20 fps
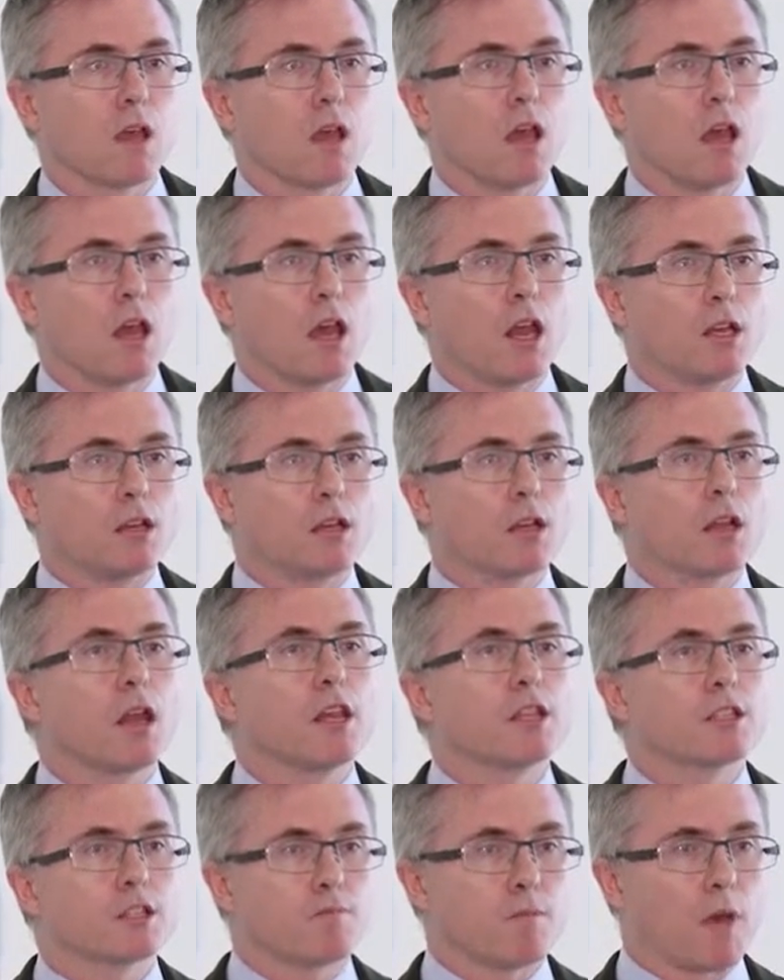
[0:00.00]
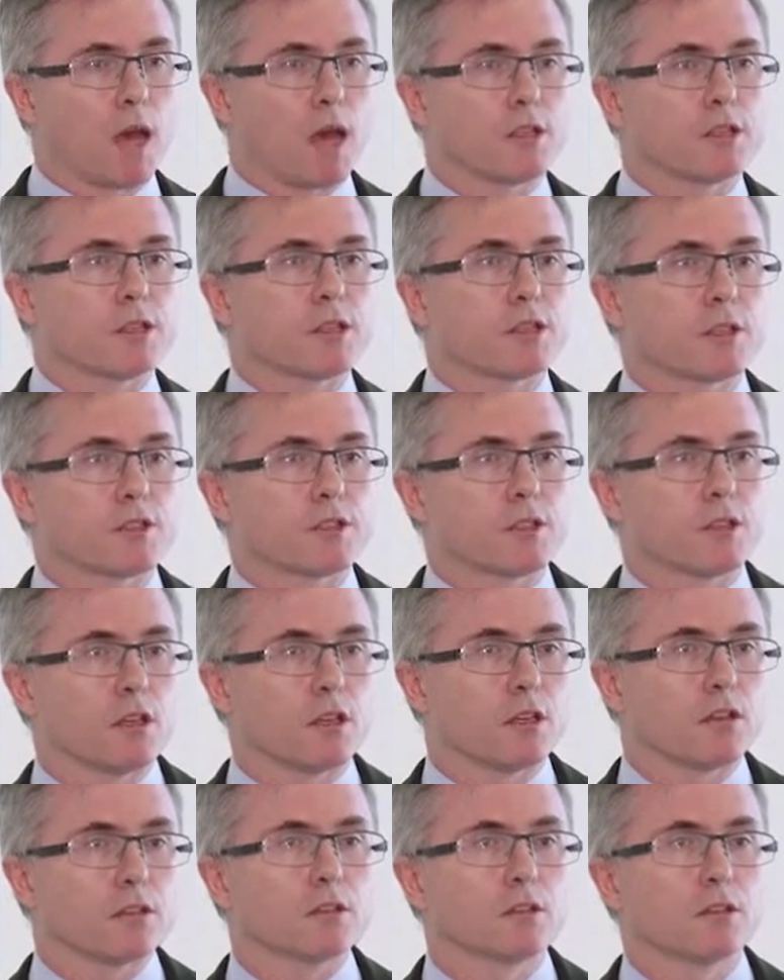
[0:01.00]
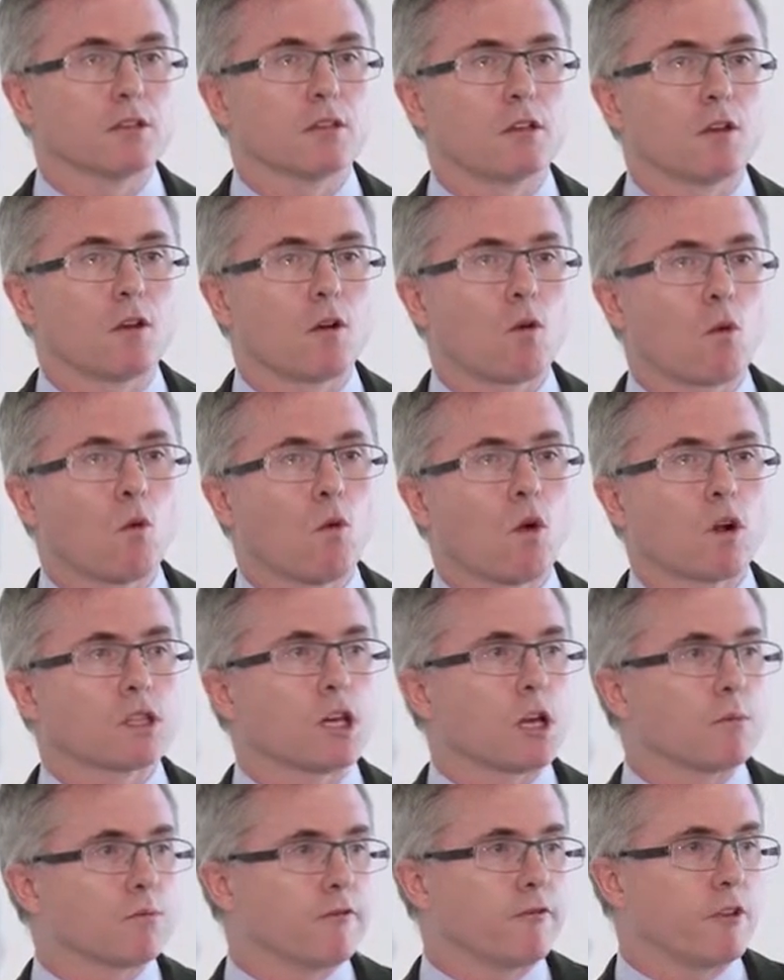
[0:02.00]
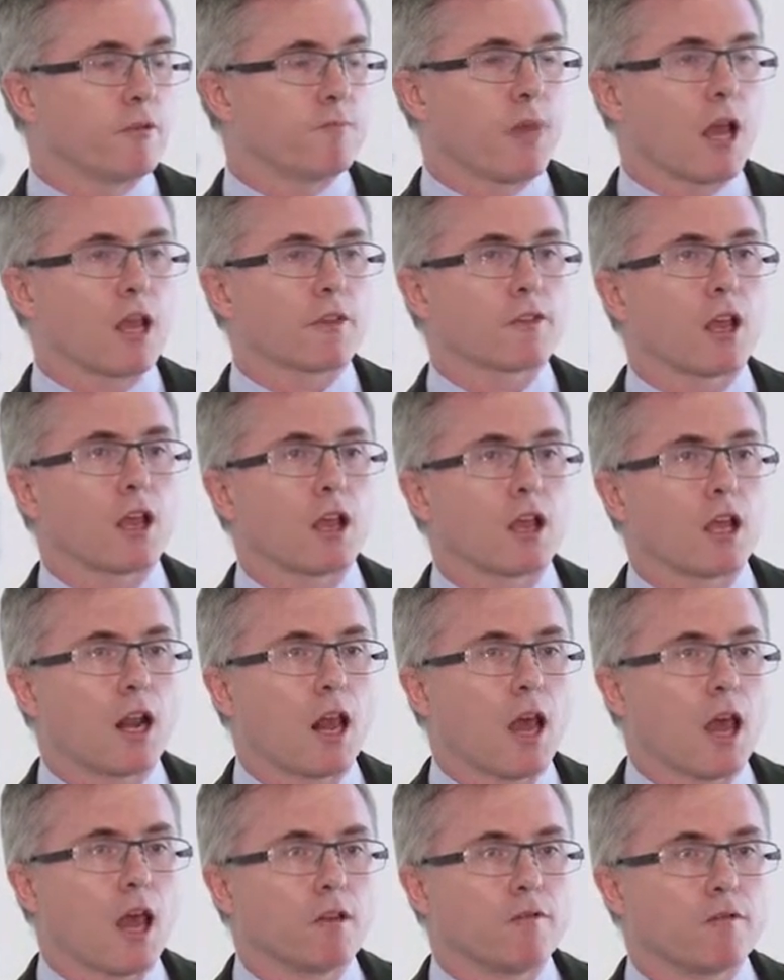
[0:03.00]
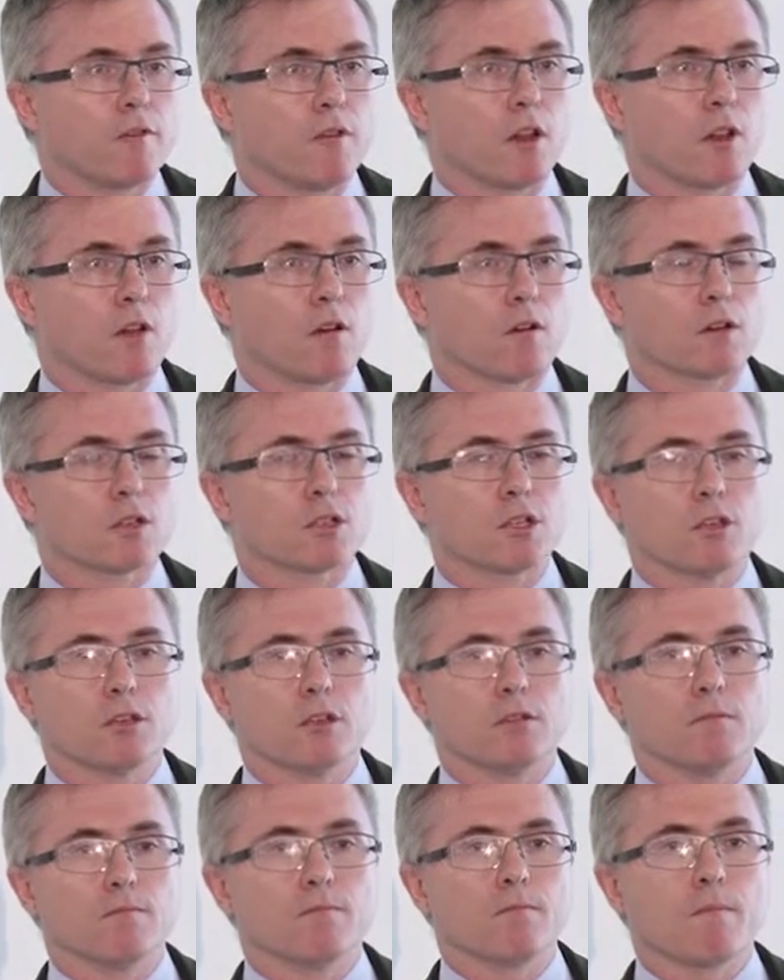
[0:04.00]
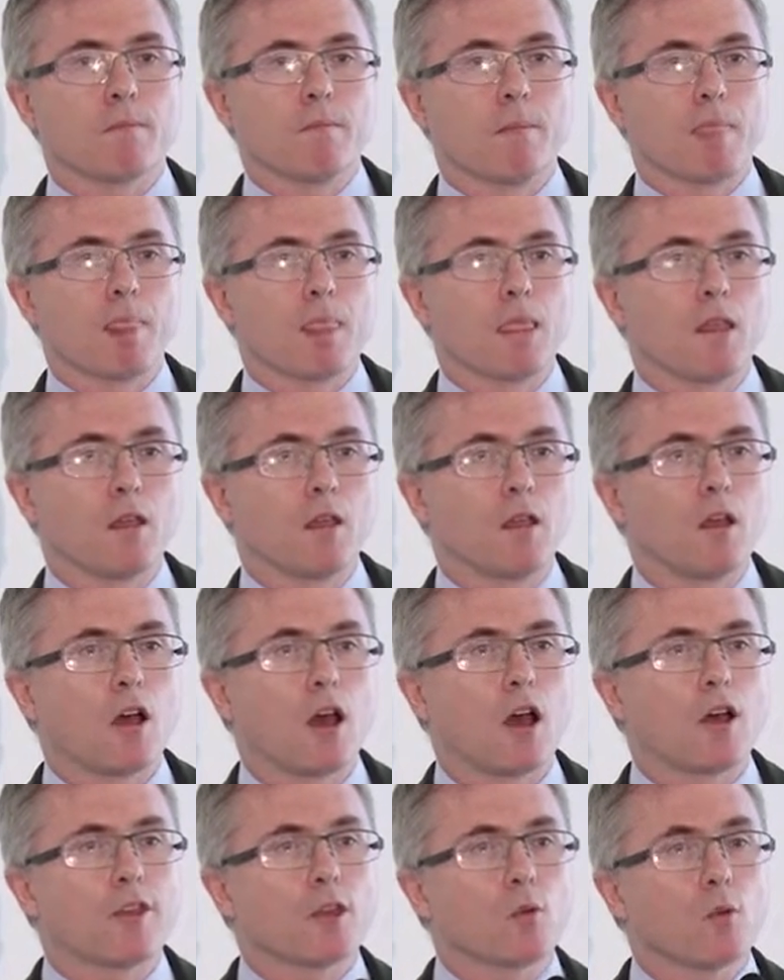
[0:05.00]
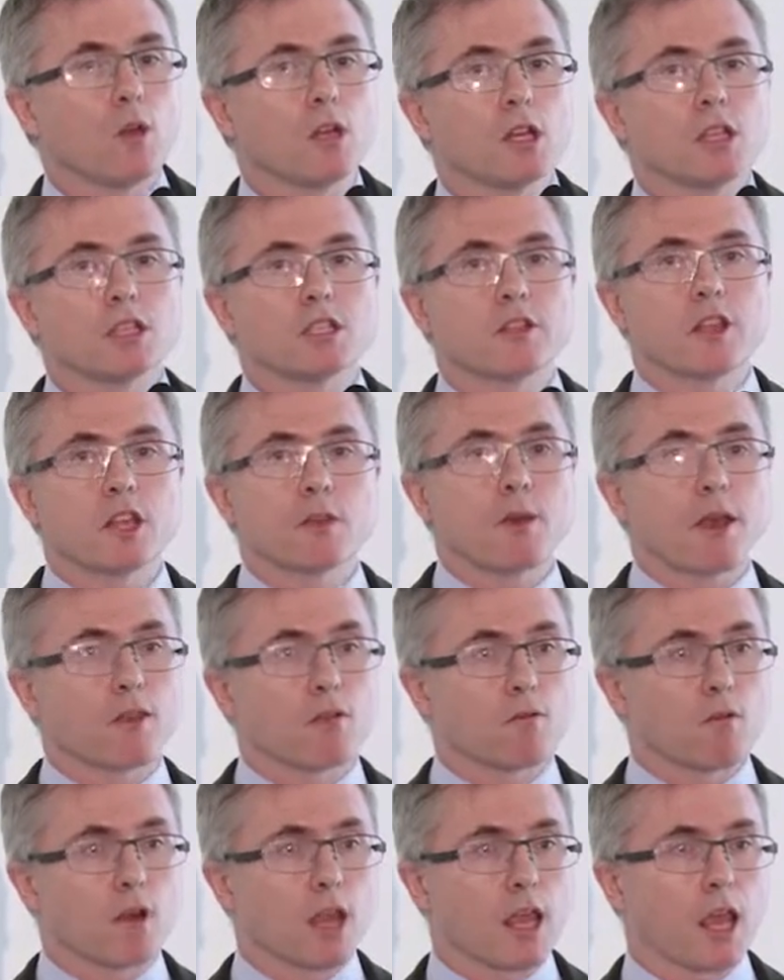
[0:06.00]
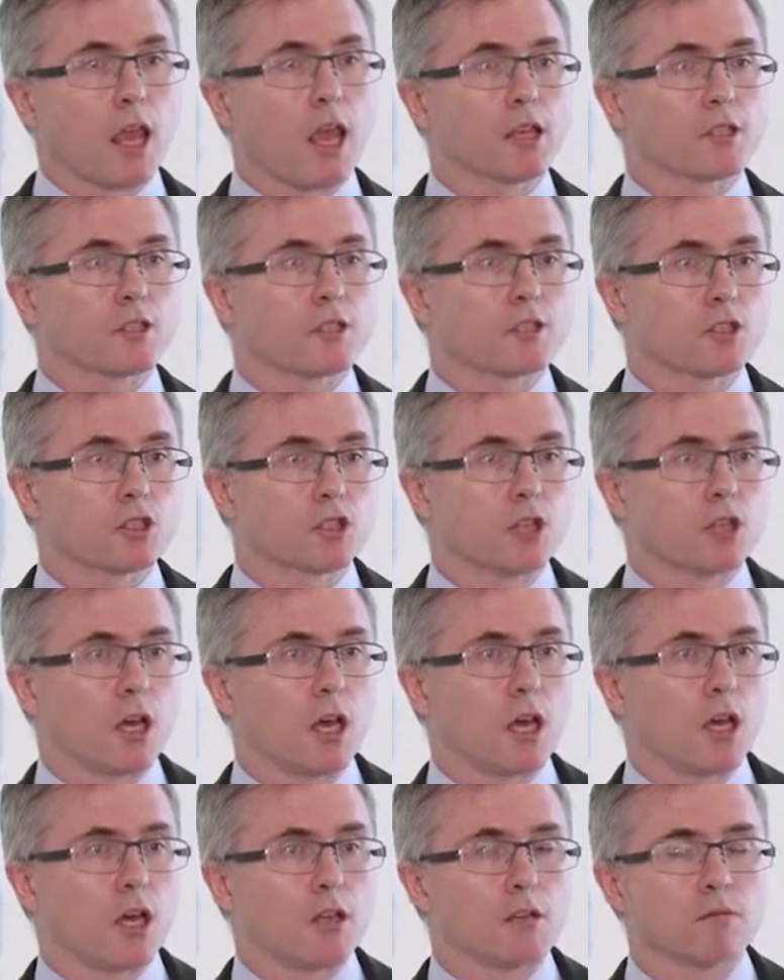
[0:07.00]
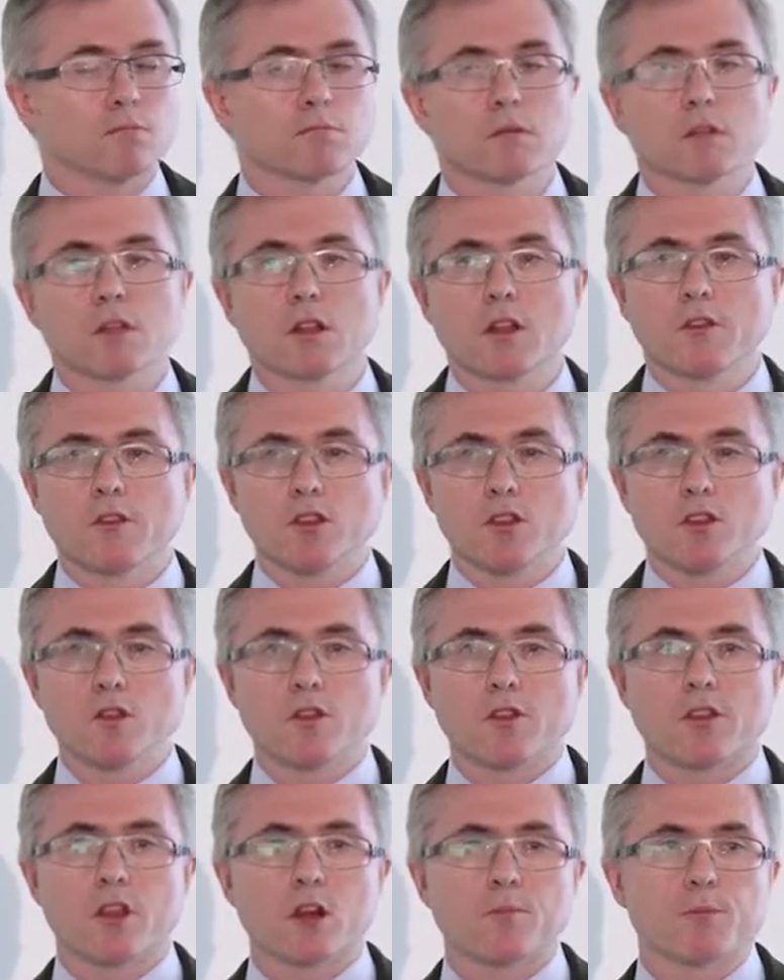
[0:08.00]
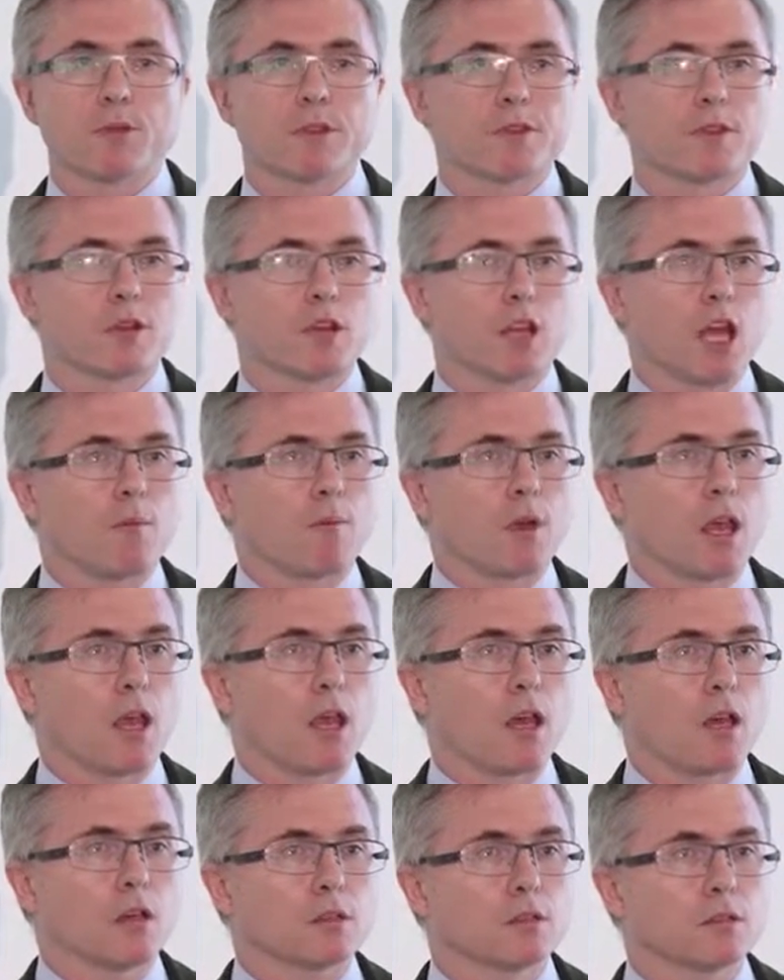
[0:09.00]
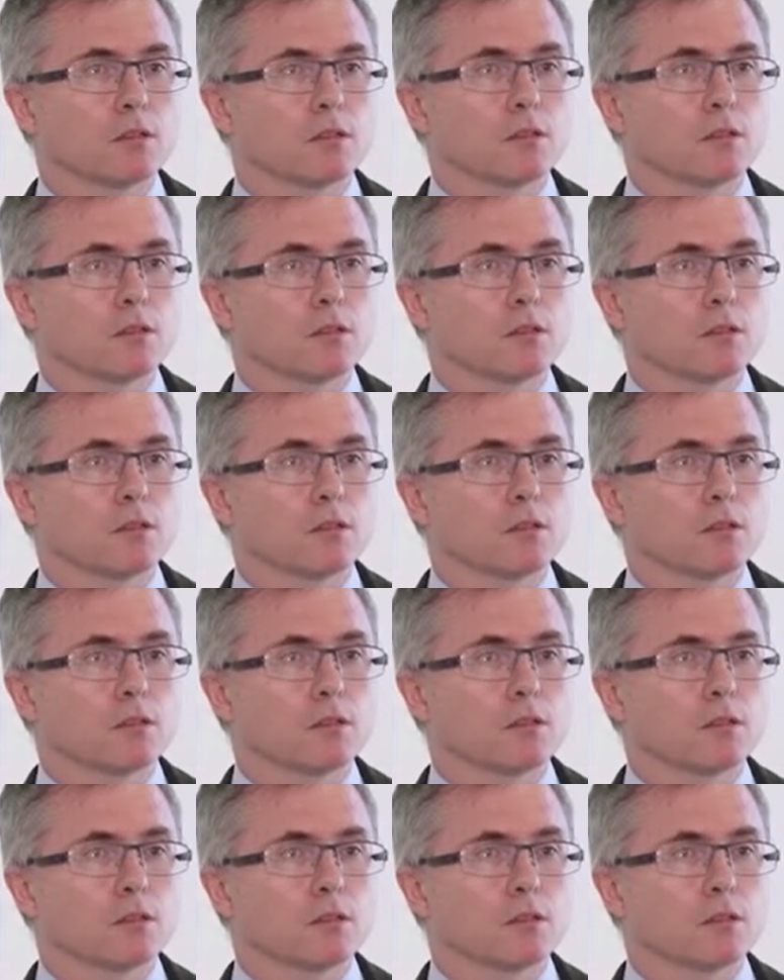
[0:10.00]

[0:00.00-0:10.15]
and it's amazing to see what type of impact that can have in the long term. I think we need to think about the rare cancers today, the new therapies that are coming out.